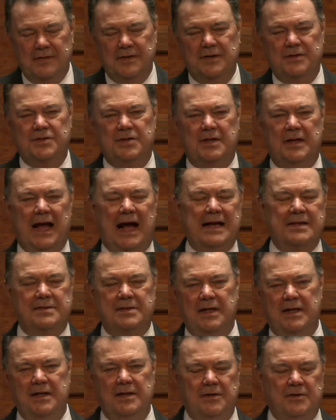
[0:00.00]
the
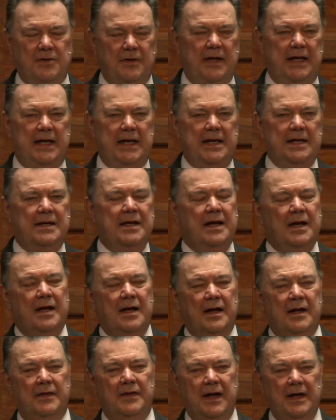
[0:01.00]
Nicene Creed,
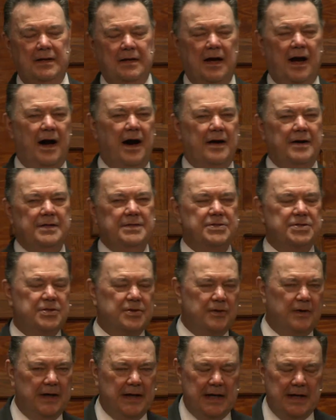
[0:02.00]
that God is
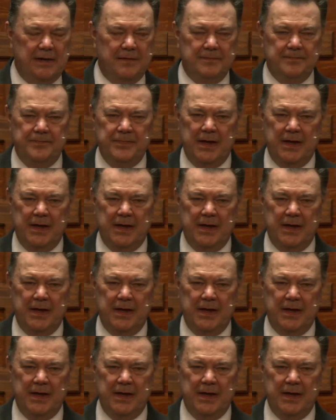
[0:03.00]
three.